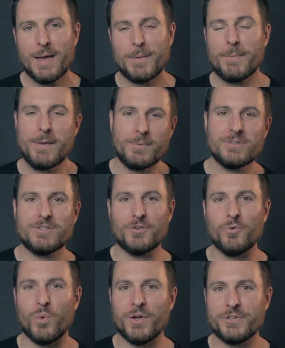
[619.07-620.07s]
but people
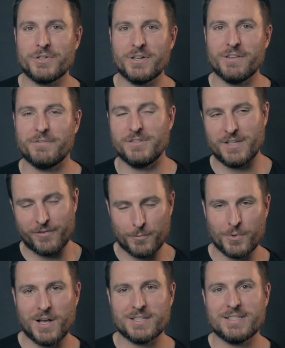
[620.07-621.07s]
still wondered if
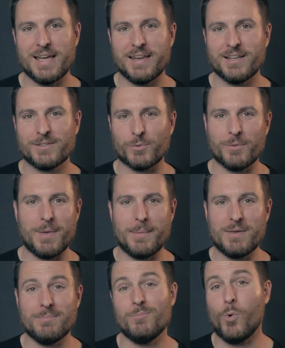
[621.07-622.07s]
different prosthetics were
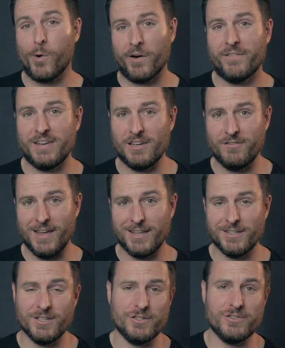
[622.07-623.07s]
maybe more of an
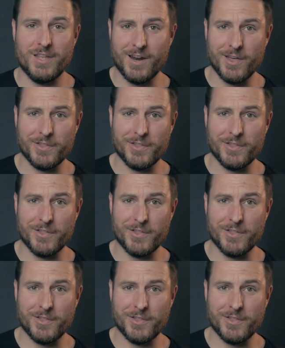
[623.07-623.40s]
advantage than